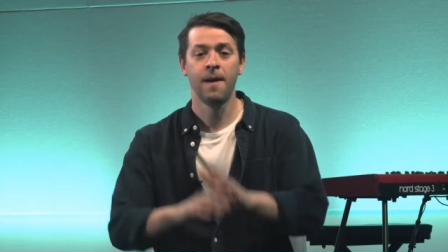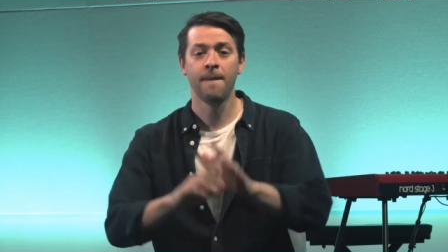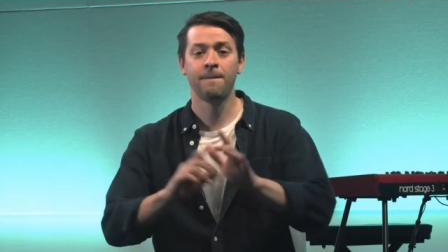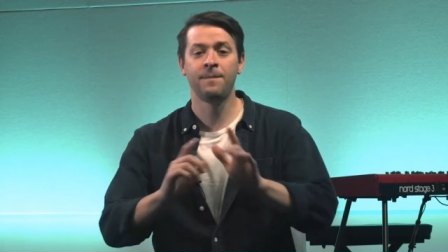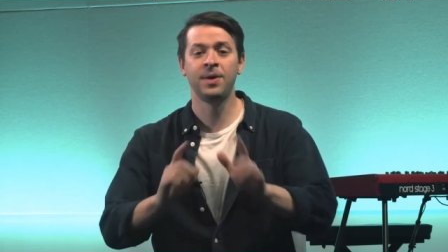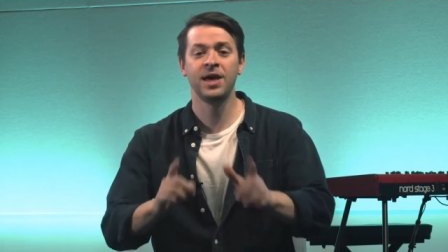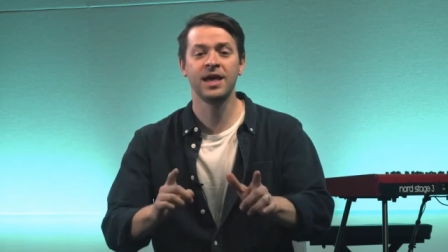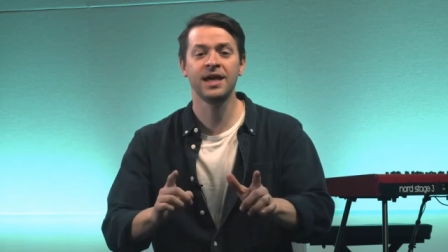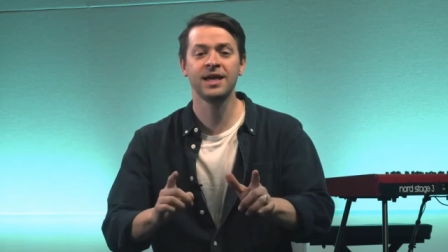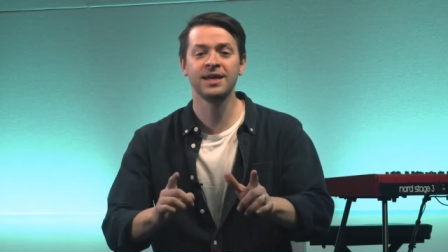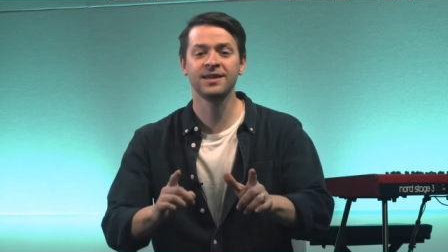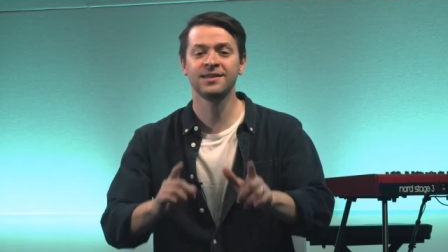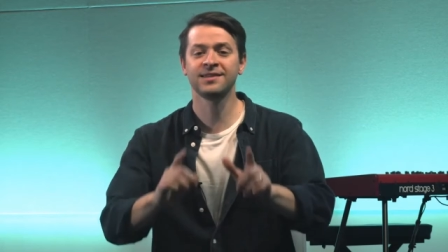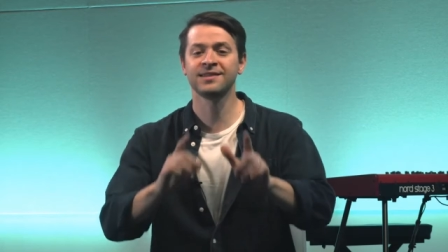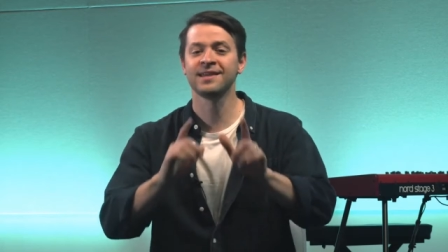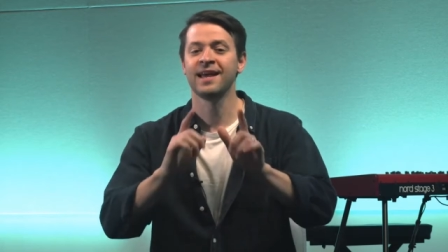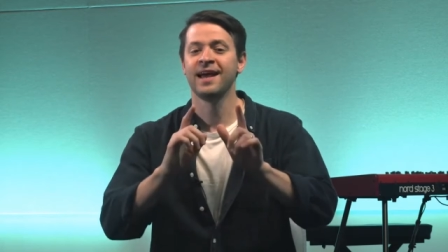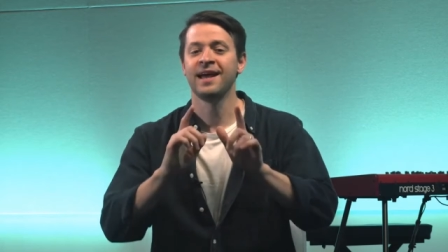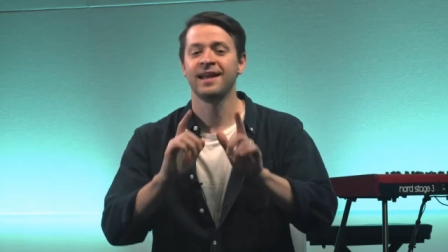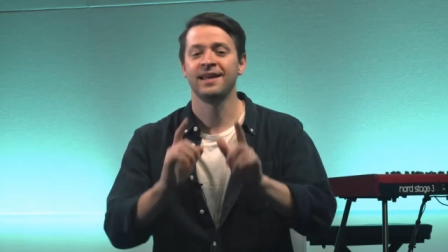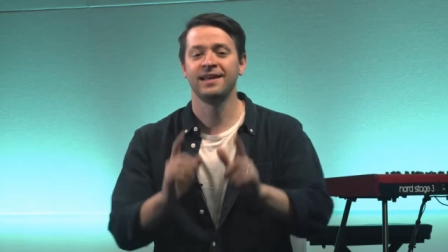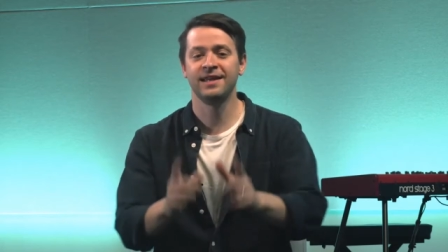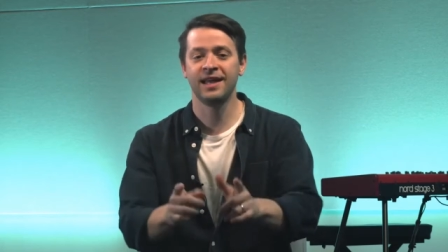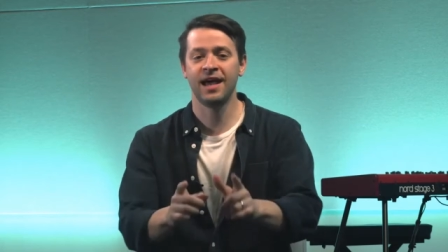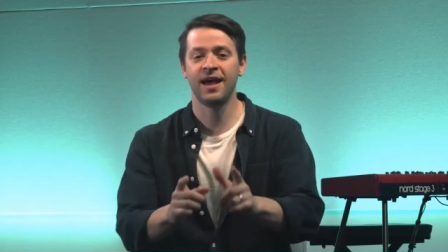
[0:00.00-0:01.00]
Peace
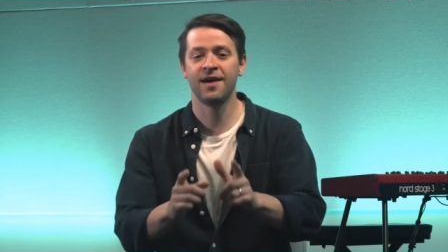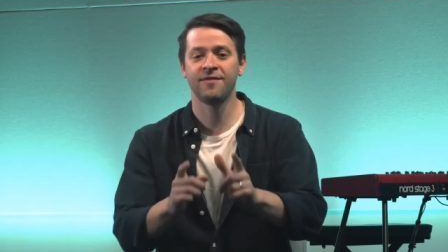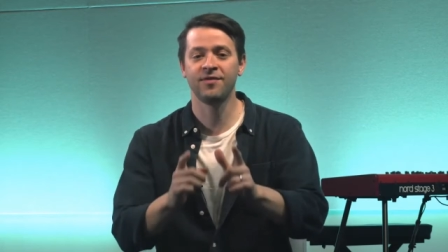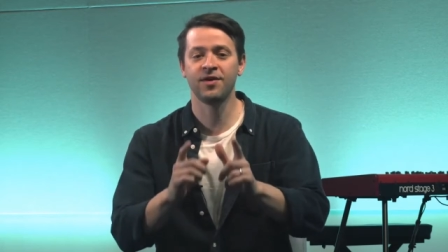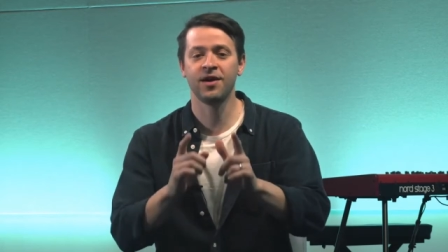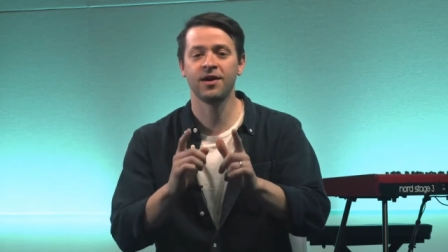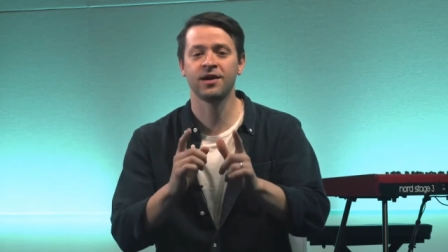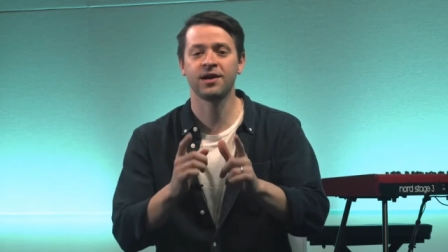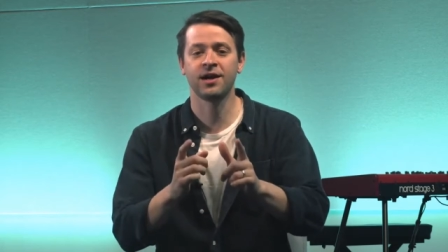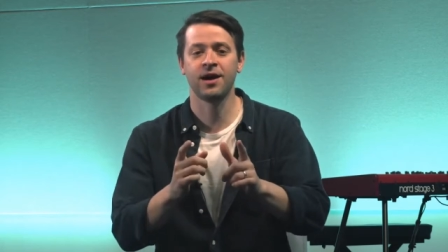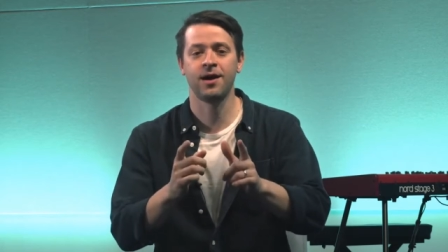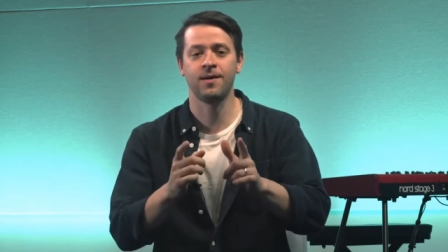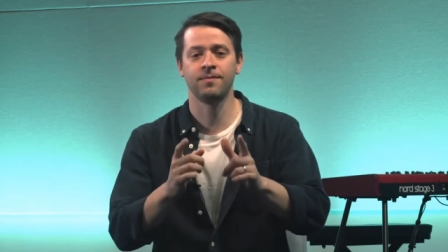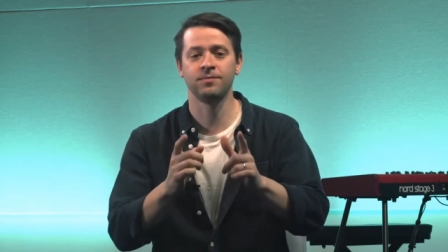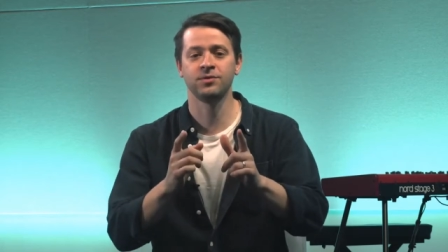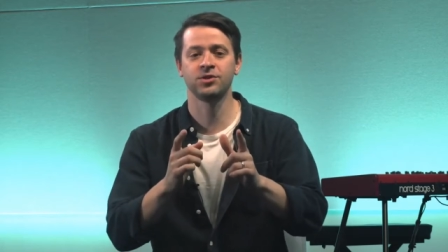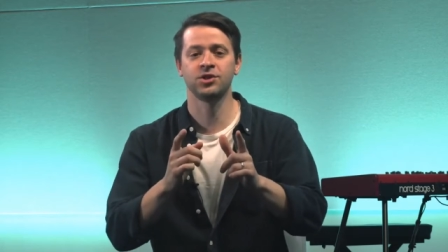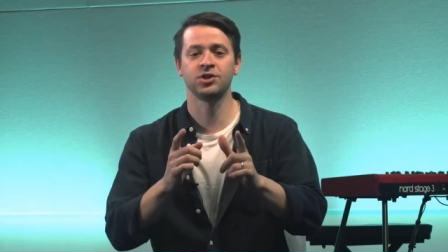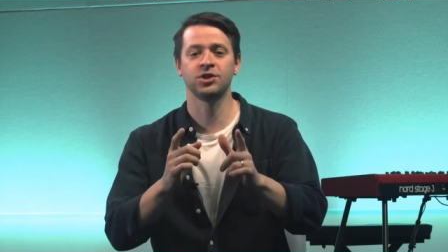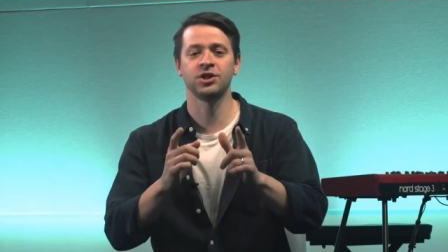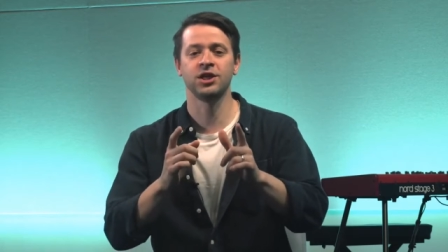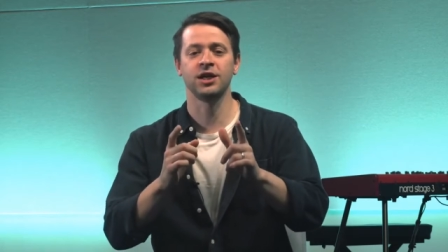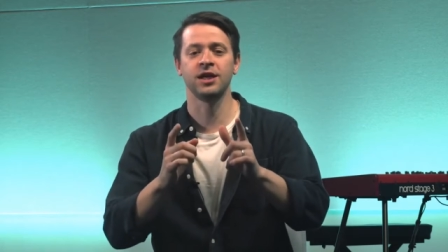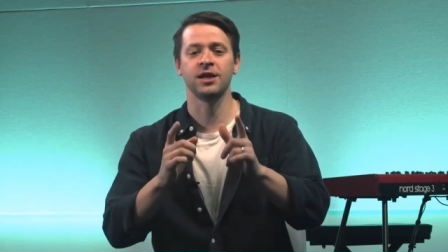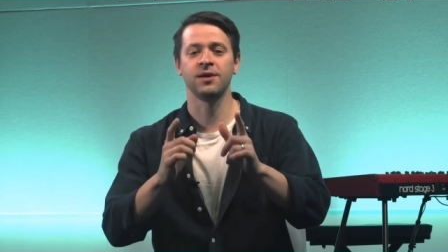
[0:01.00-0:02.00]
never comes
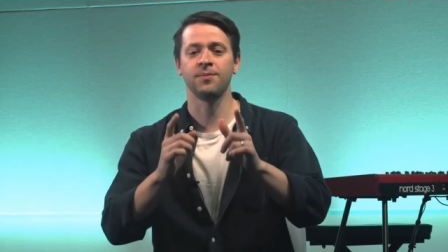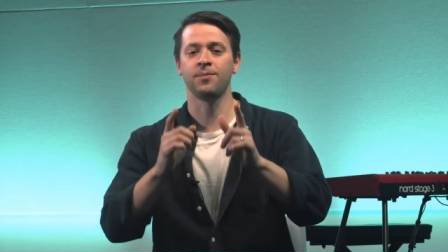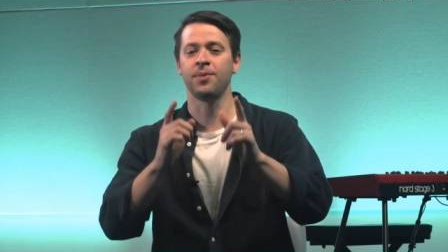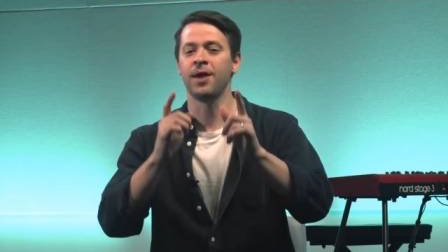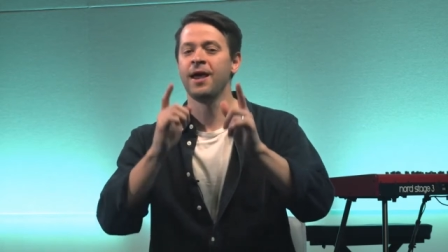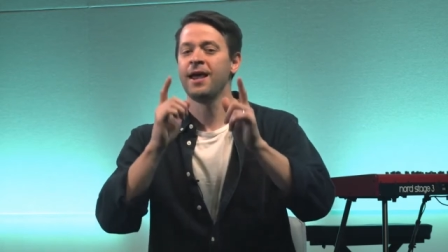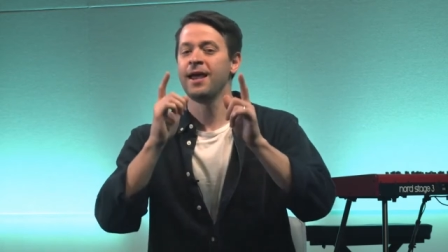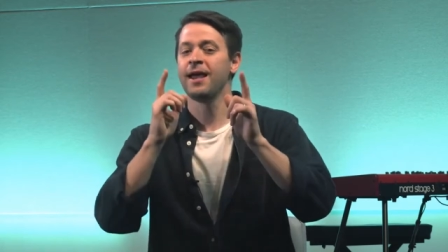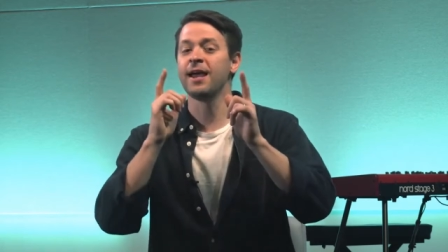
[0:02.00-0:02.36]
cheap,